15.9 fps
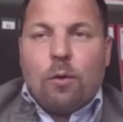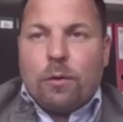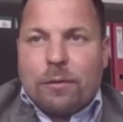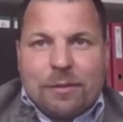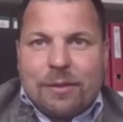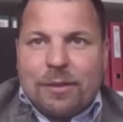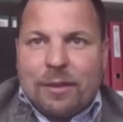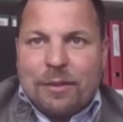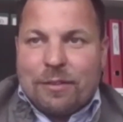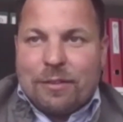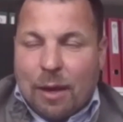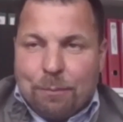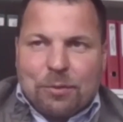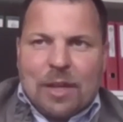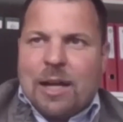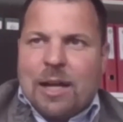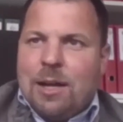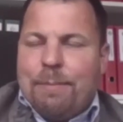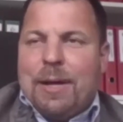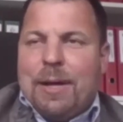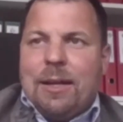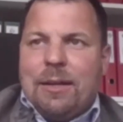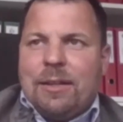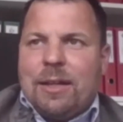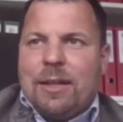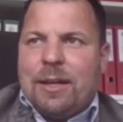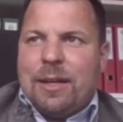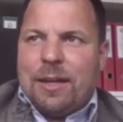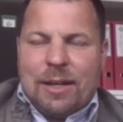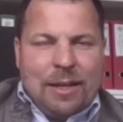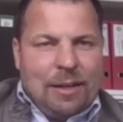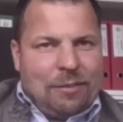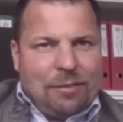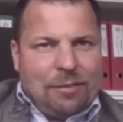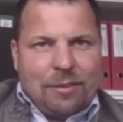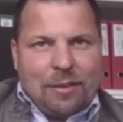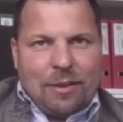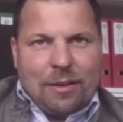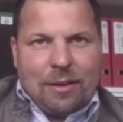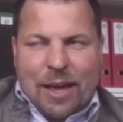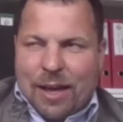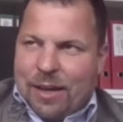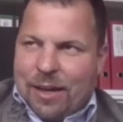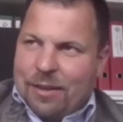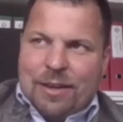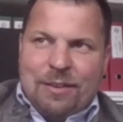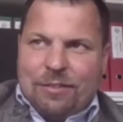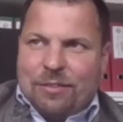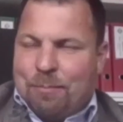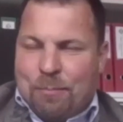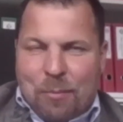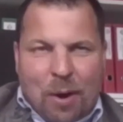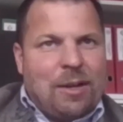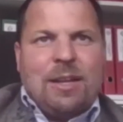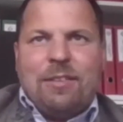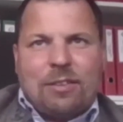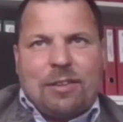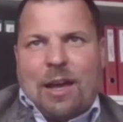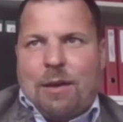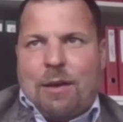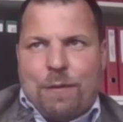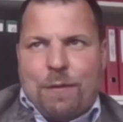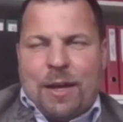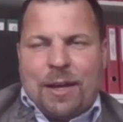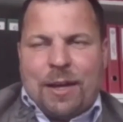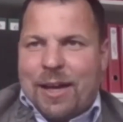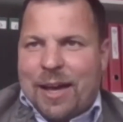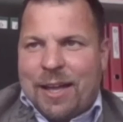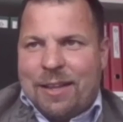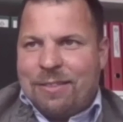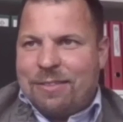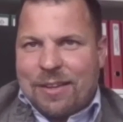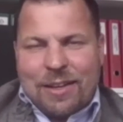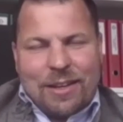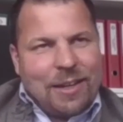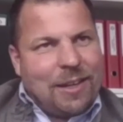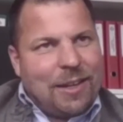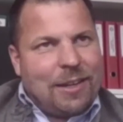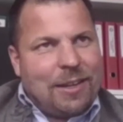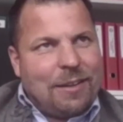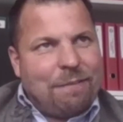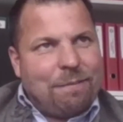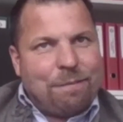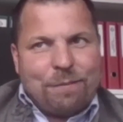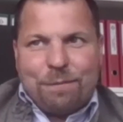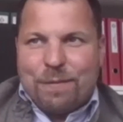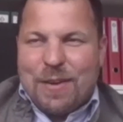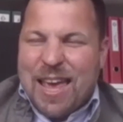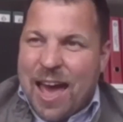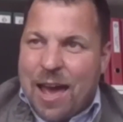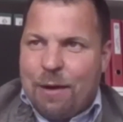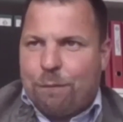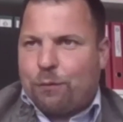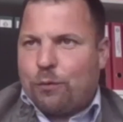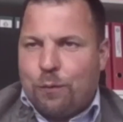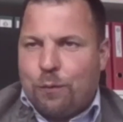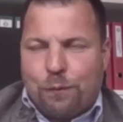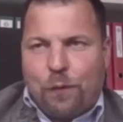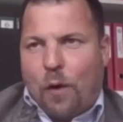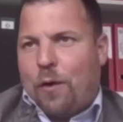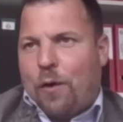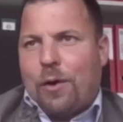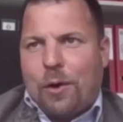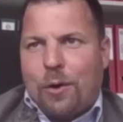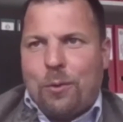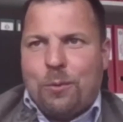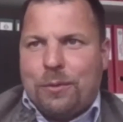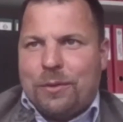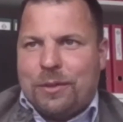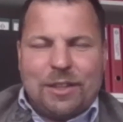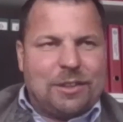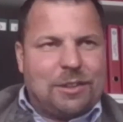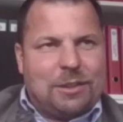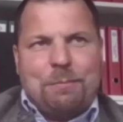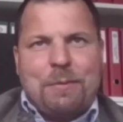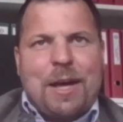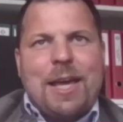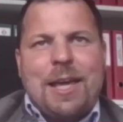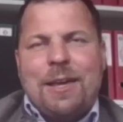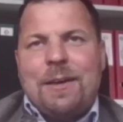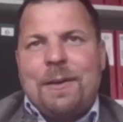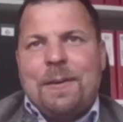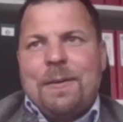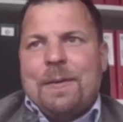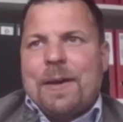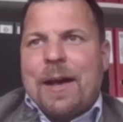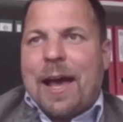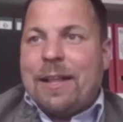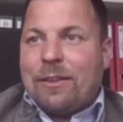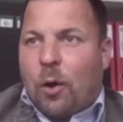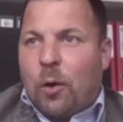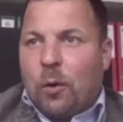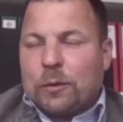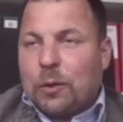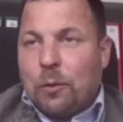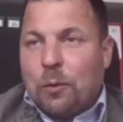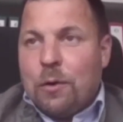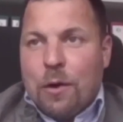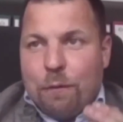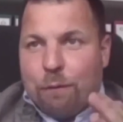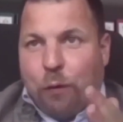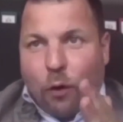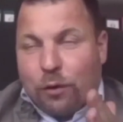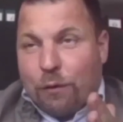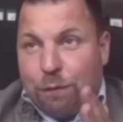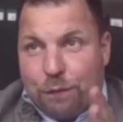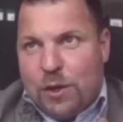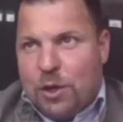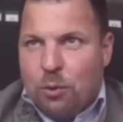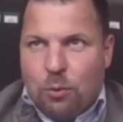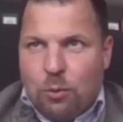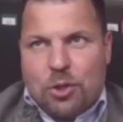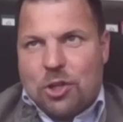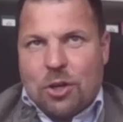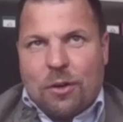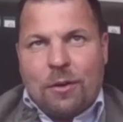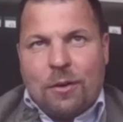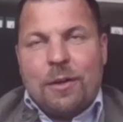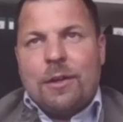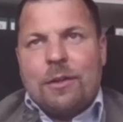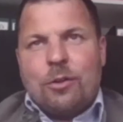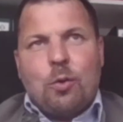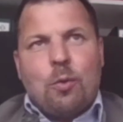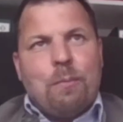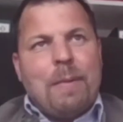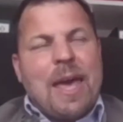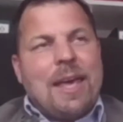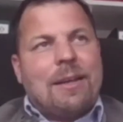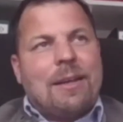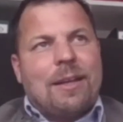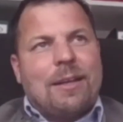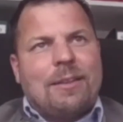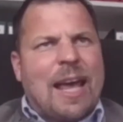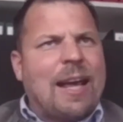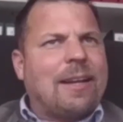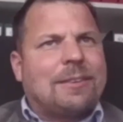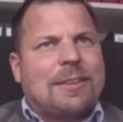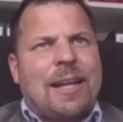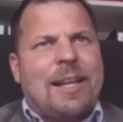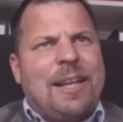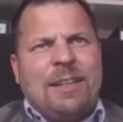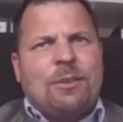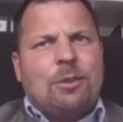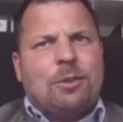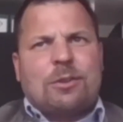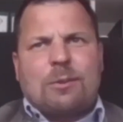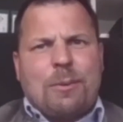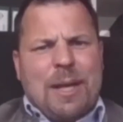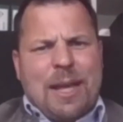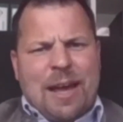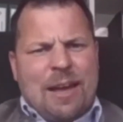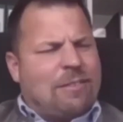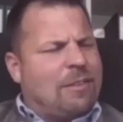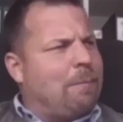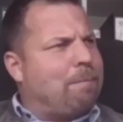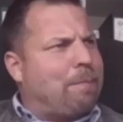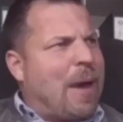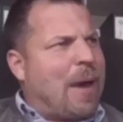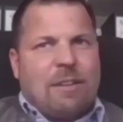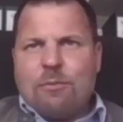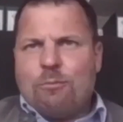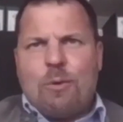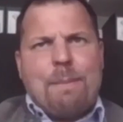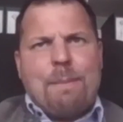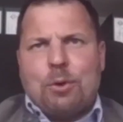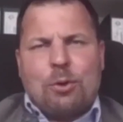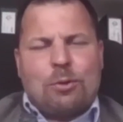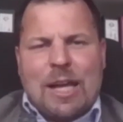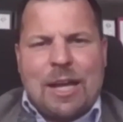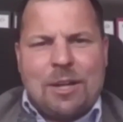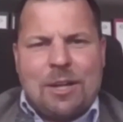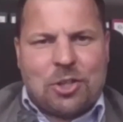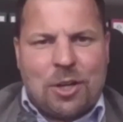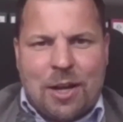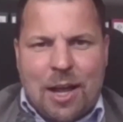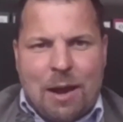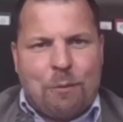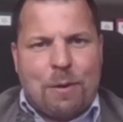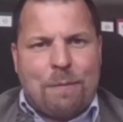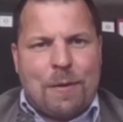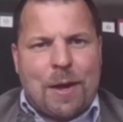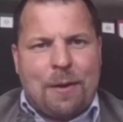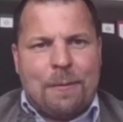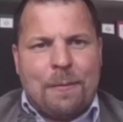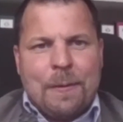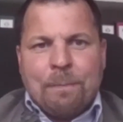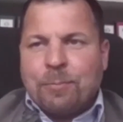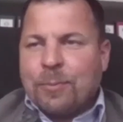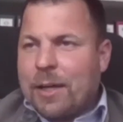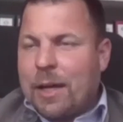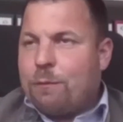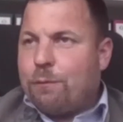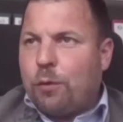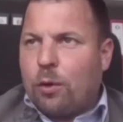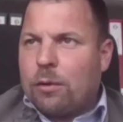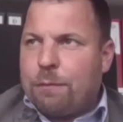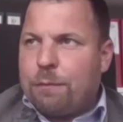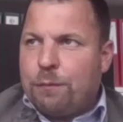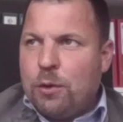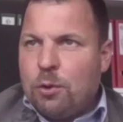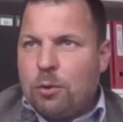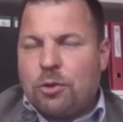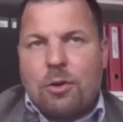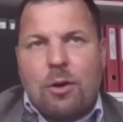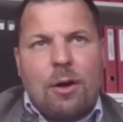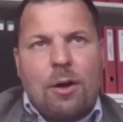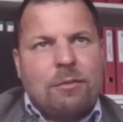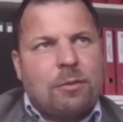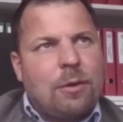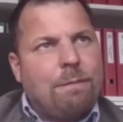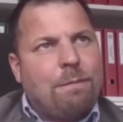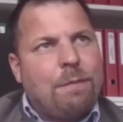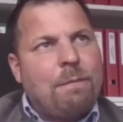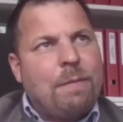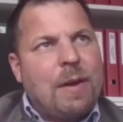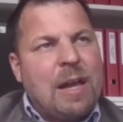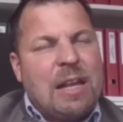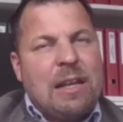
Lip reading: the sustainability is money saving, and we have to follow this way, and also for the future to make the textile industry has a bad reputation everywhere. And for the future also, if we will